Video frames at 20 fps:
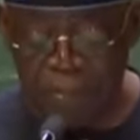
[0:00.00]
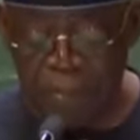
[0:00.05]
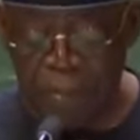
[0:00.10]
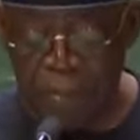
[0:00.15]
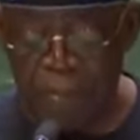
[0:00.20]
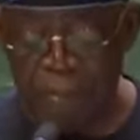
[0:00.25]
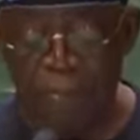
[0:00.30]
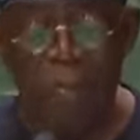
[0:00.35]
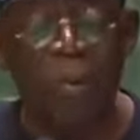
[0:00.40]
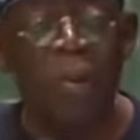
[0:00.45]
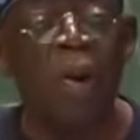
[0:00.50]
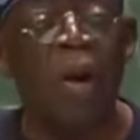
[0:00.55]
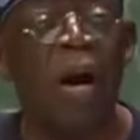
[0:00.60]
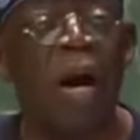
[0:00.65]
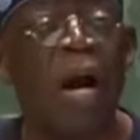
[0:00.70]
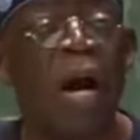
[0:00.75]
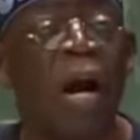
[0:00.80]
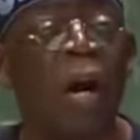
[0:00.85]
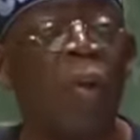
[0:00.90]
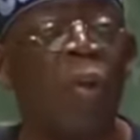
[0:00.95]
people
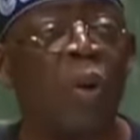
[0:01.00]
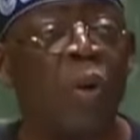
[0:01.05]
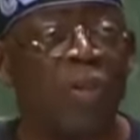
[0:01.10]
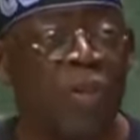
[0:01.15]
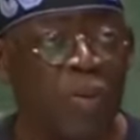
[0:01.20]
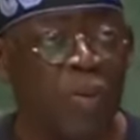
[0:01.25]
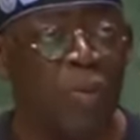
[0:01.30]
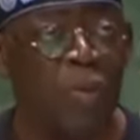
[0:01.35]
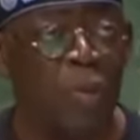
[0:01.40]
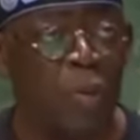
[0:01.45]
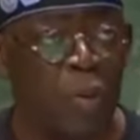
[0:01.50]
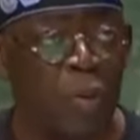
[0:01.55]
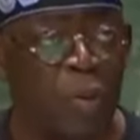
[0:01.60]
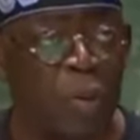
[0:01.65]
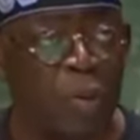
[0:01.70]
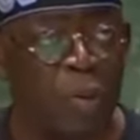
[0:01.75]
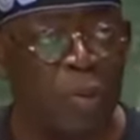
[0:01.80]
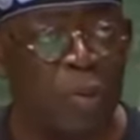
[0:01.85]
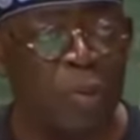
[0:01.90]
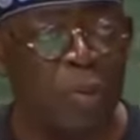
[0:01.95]
are with you.
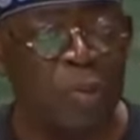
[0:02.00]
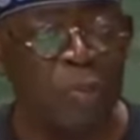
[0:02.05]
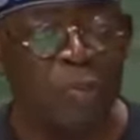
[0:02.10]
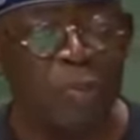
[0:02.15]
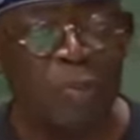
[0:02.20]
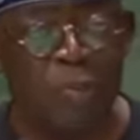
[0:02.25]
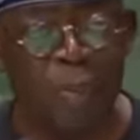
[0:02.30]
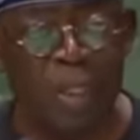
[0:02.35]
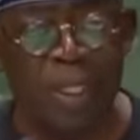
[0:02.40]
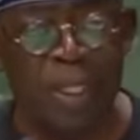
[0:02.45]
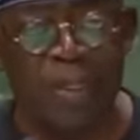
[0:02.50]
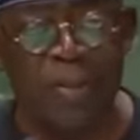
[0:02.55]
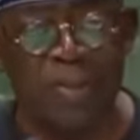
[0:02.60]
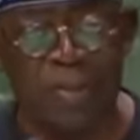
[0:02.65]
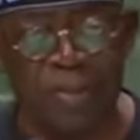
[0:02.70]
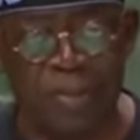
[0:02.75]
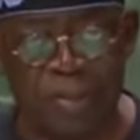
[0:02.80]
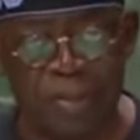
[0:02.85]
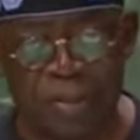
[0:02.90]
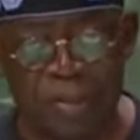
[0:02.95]

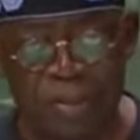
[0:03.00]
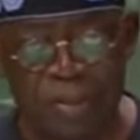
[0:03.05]
Please